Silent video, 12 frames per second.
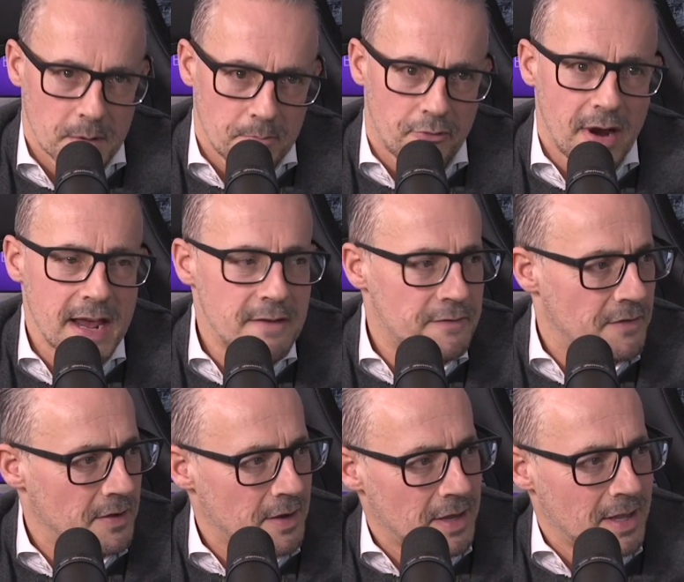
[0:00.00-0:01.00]
brave
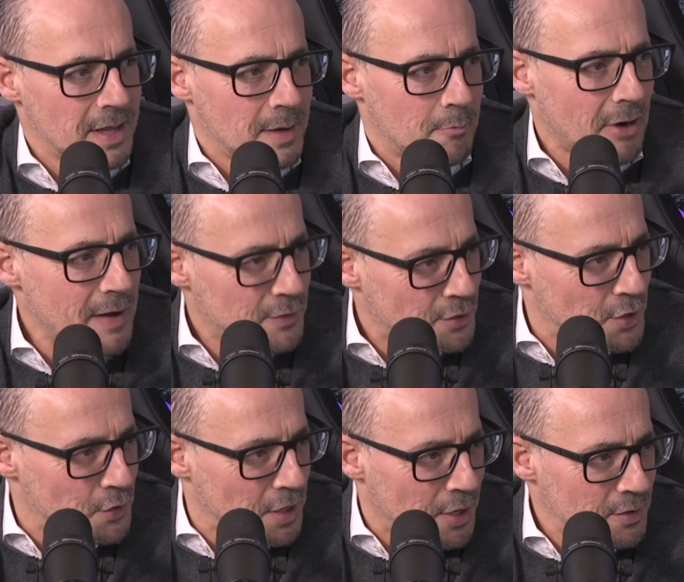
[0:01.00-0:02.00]
brave the
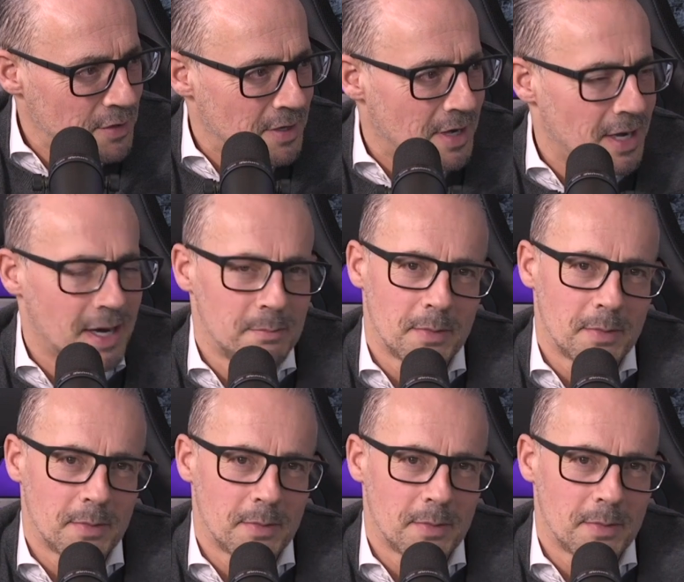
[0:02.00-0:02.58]
studio. Um,